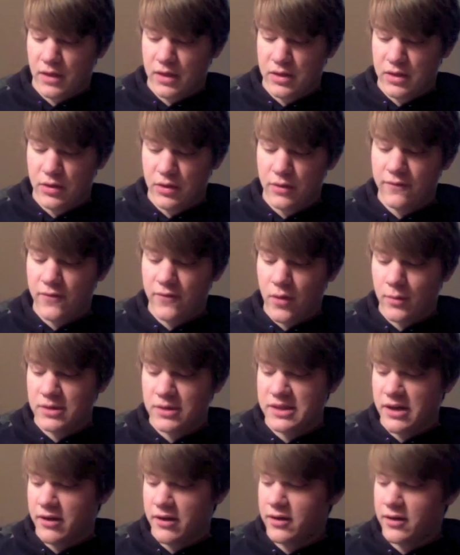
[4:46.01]

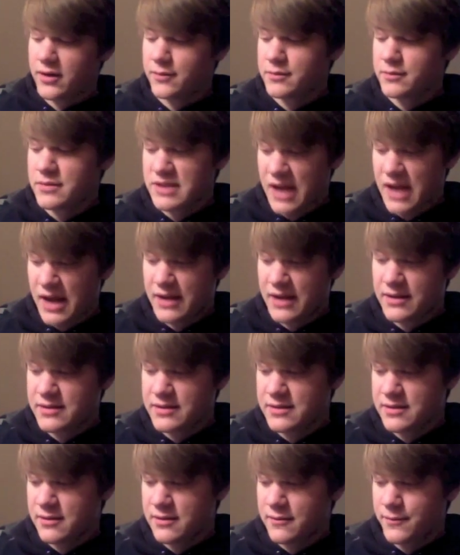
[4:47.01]
uniformitarian
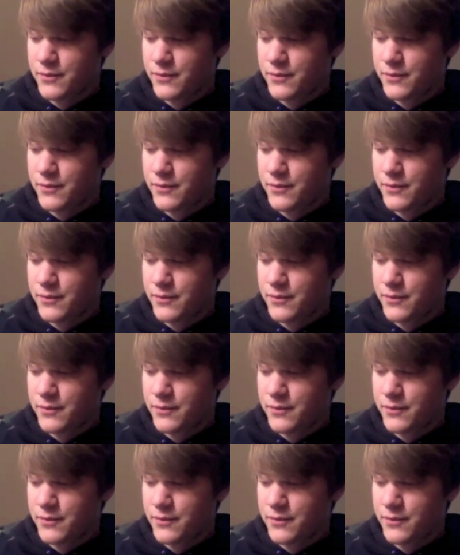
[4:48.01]
science